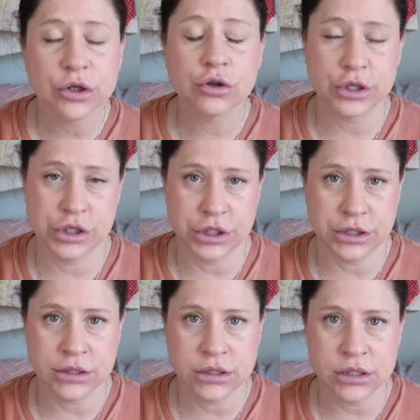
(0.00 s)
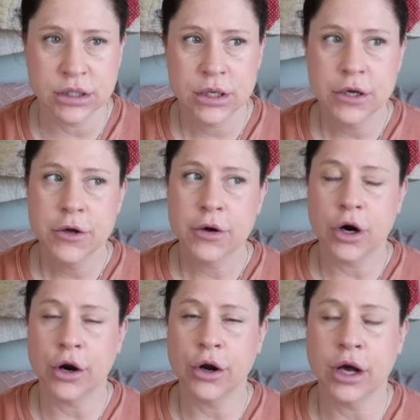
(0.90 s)
Christians
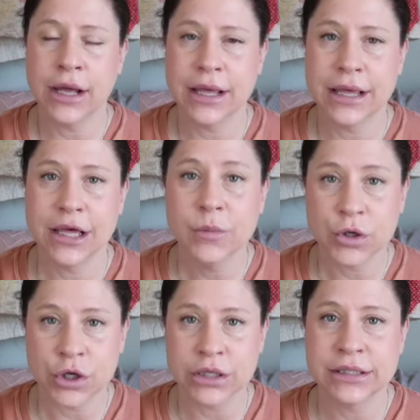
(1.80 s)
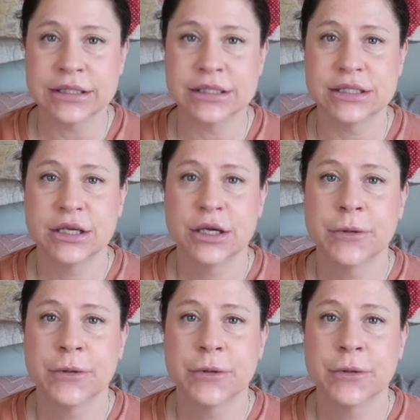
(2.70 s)
are not hypocrites.